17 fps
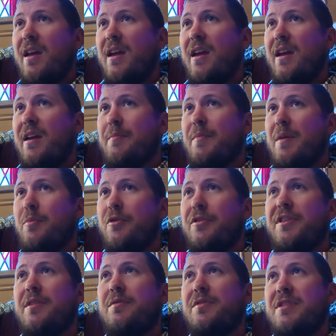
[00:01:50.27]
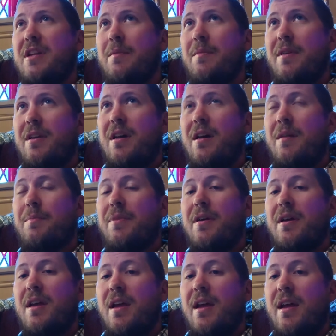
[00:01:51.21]
And my birthday was coming up,
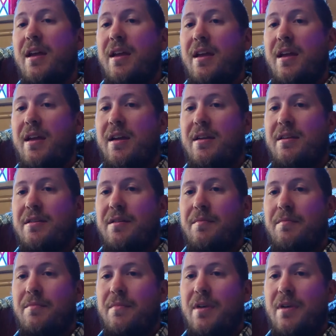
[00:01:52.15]
and